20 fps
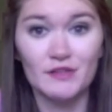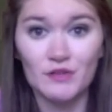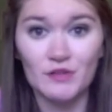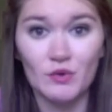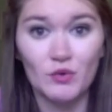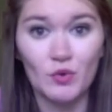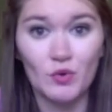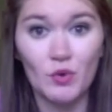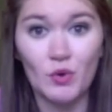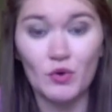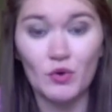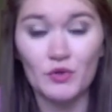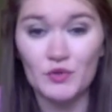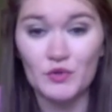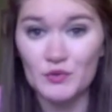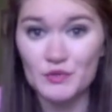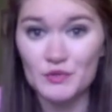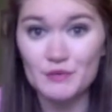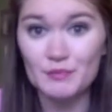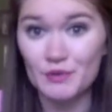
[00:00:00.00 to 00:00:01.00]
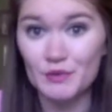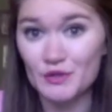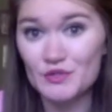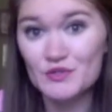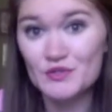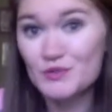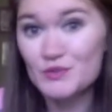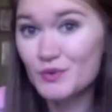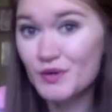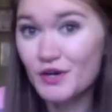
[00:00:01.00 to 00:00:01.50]
local used
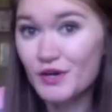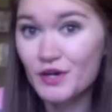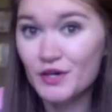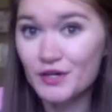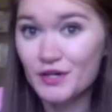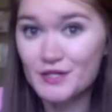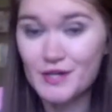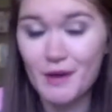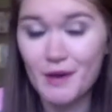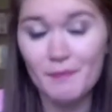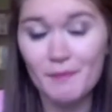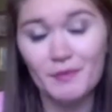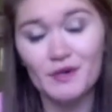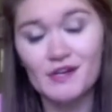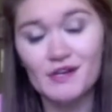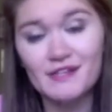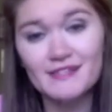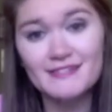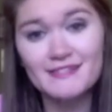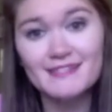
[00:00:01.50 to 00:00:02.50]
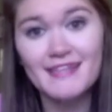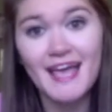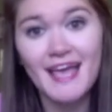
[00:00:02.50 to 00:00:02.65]
bookstore, Hooked on Books,